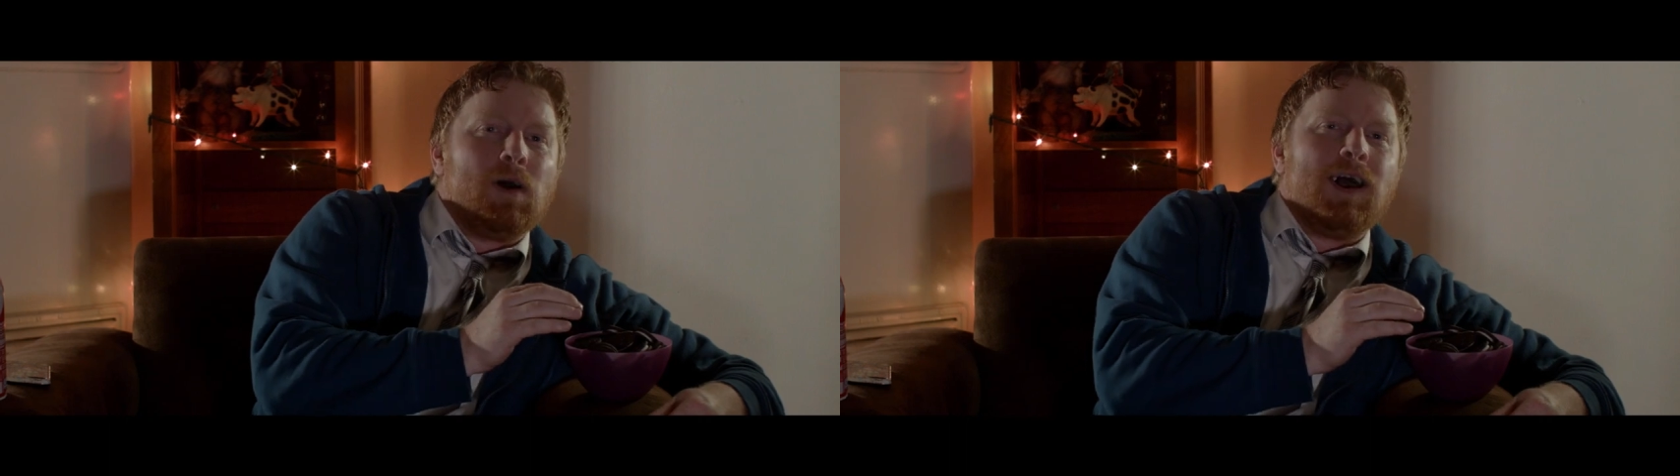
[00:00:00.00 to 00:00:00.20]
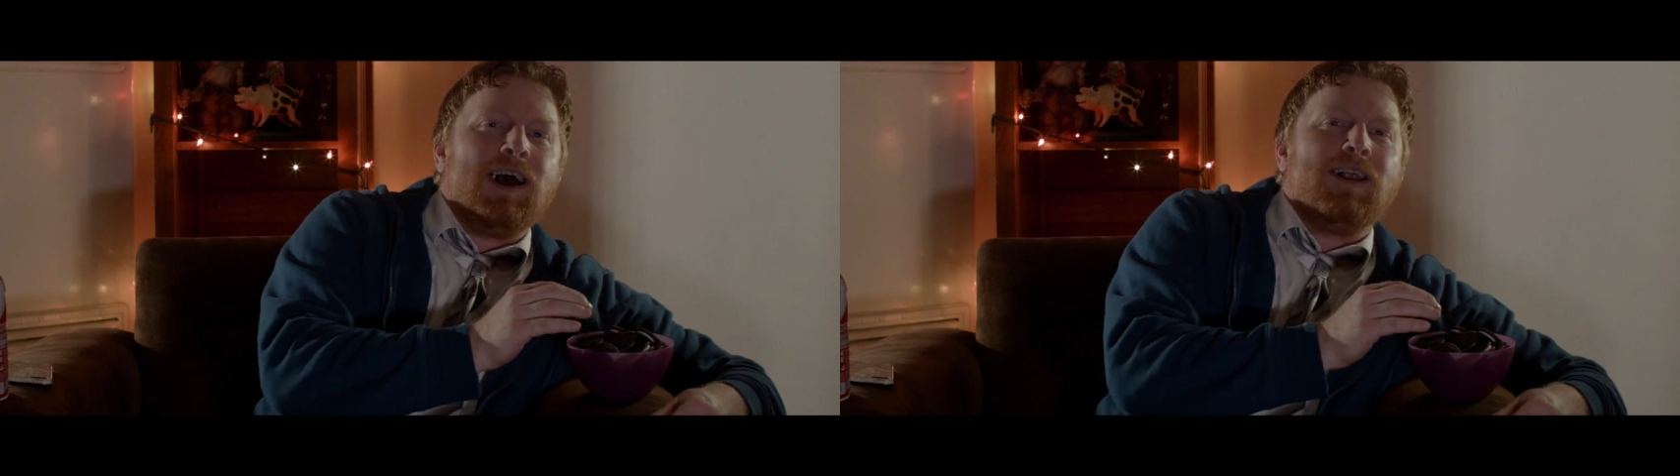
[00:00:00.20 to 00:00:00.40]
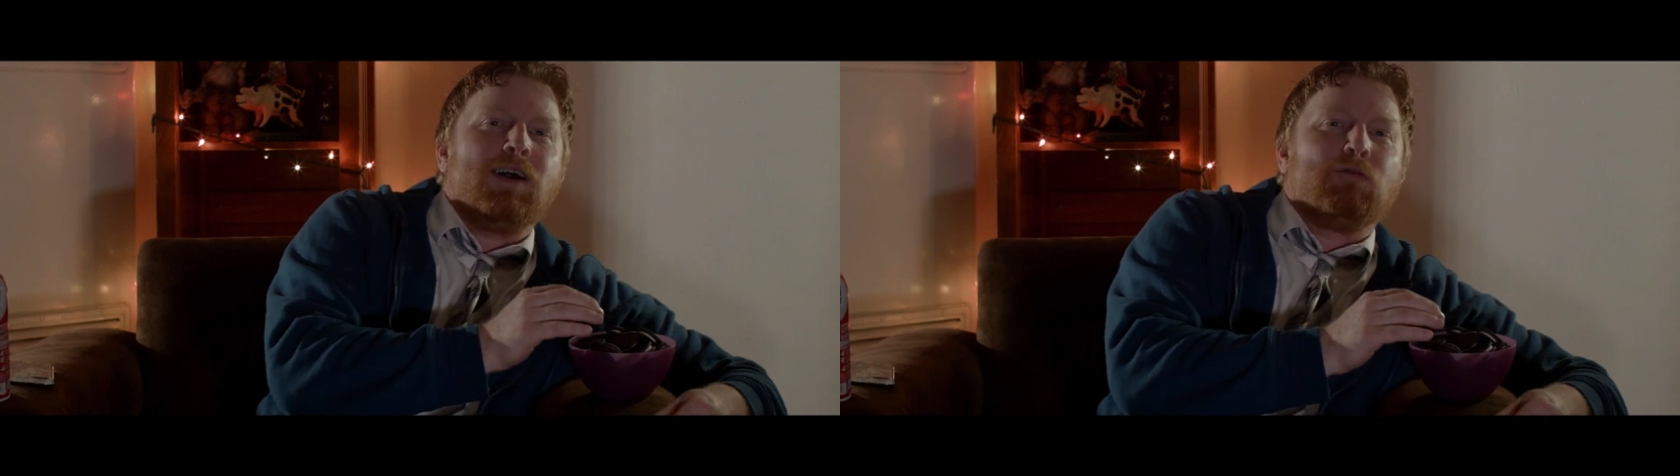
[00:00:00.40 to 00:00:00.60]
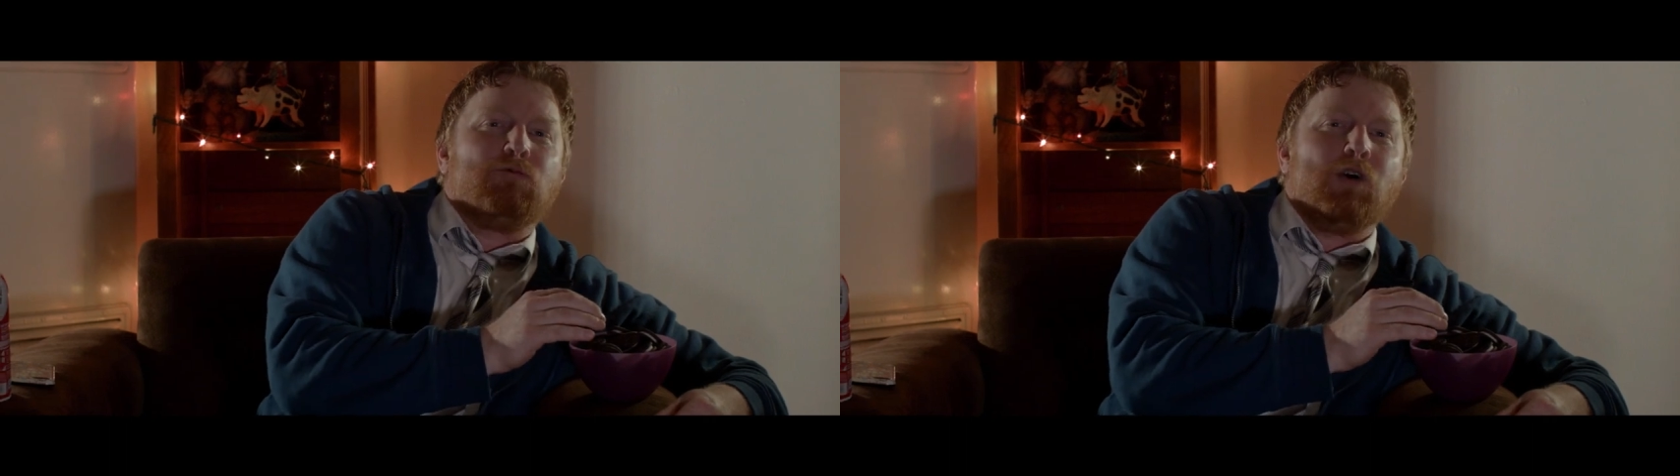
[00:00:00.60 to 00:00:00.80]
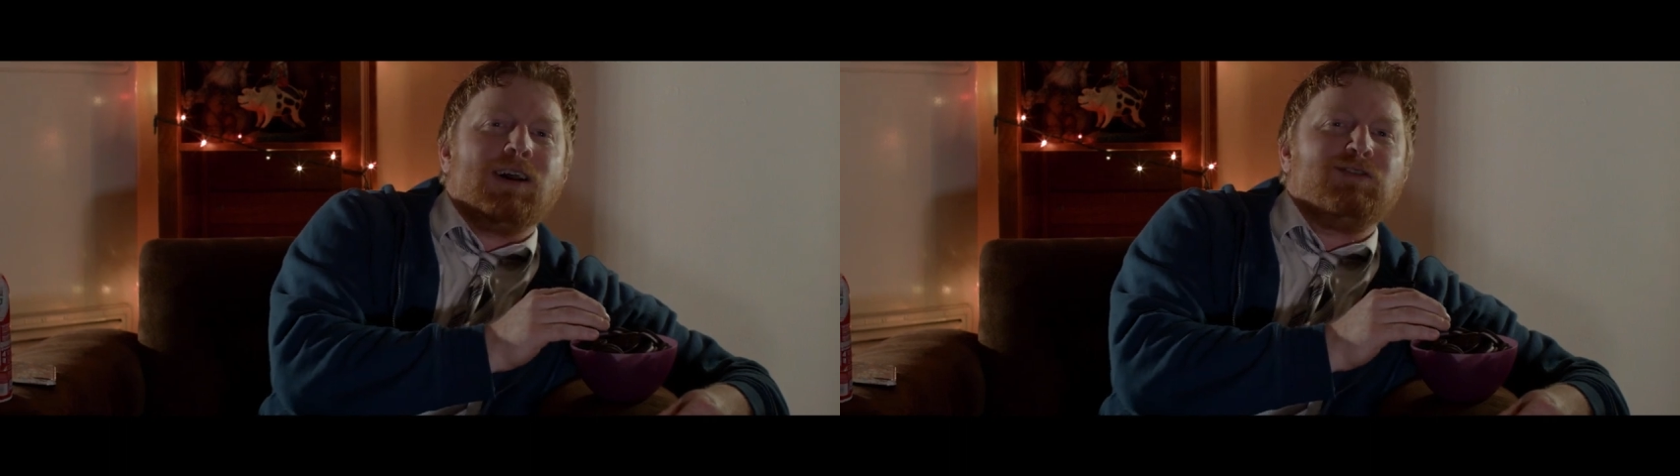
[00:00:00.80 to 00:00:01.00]
Hey there,
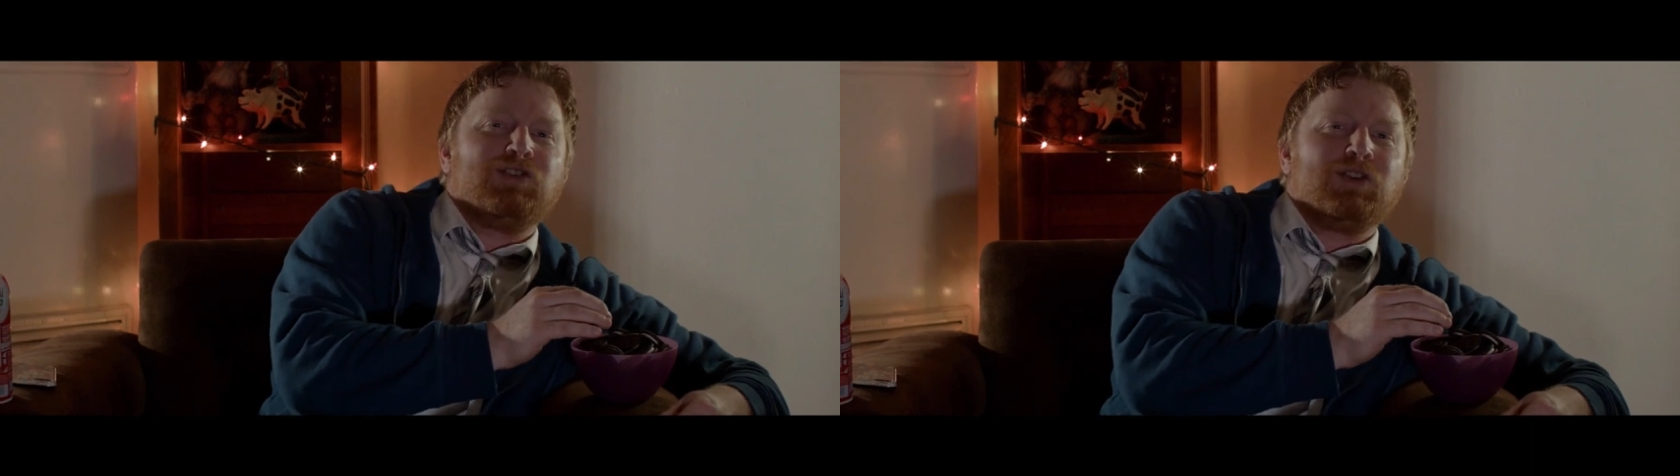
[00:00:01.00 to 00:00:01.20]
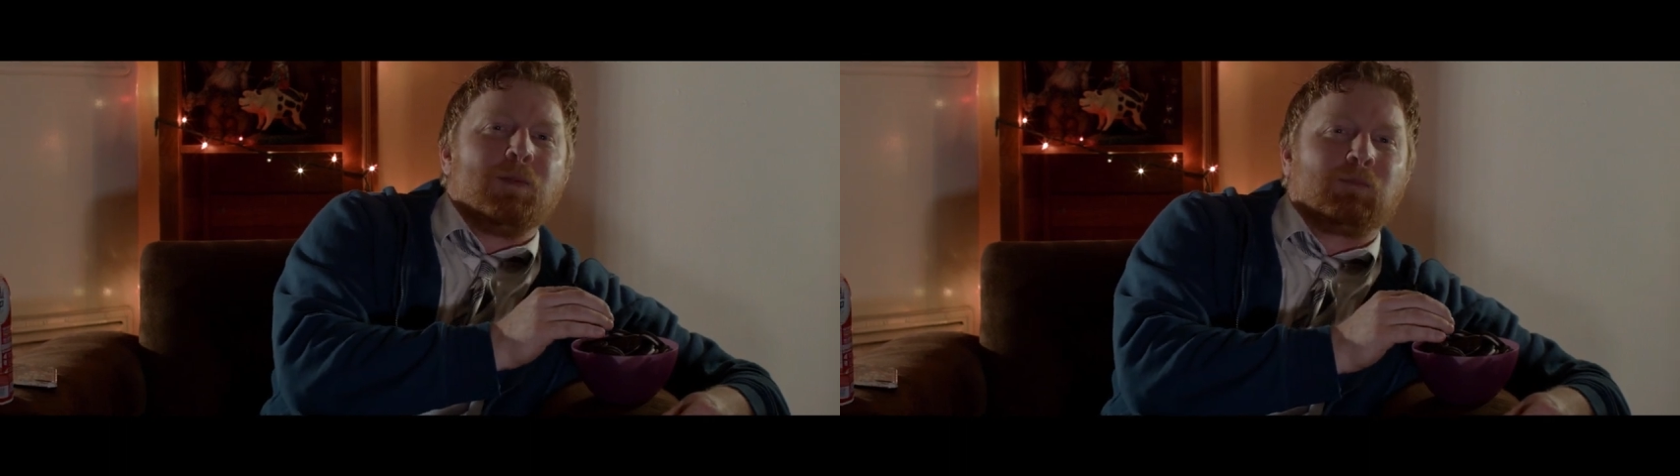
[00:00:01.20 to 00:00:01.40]
friends.